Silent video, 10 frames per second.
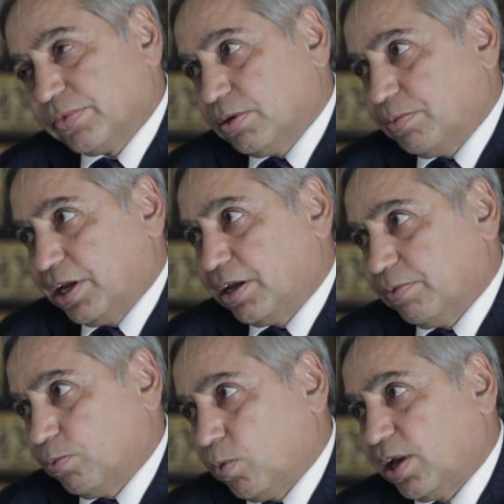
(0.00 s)
They bring
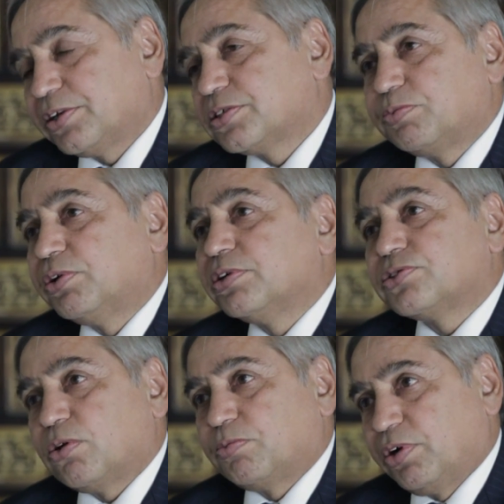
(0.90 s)
in well-experienced
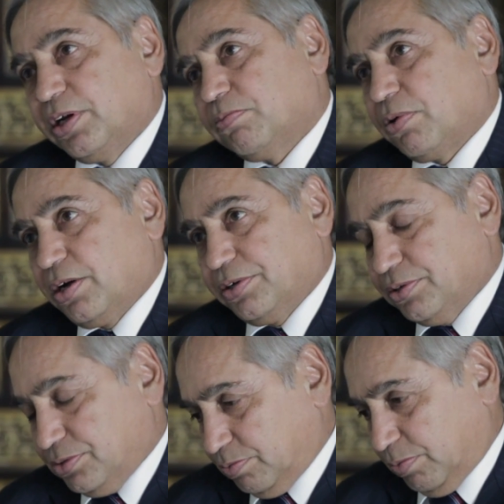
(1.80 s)
operating
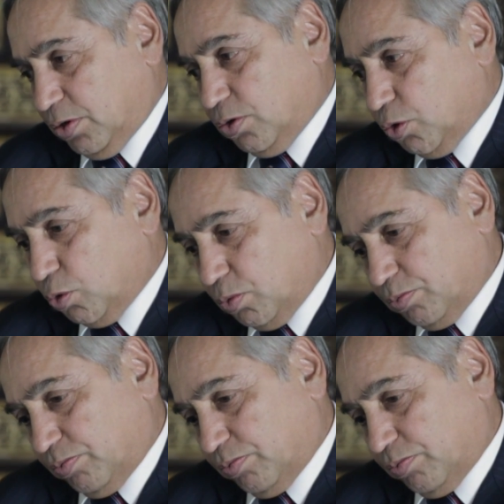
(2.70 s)
partners who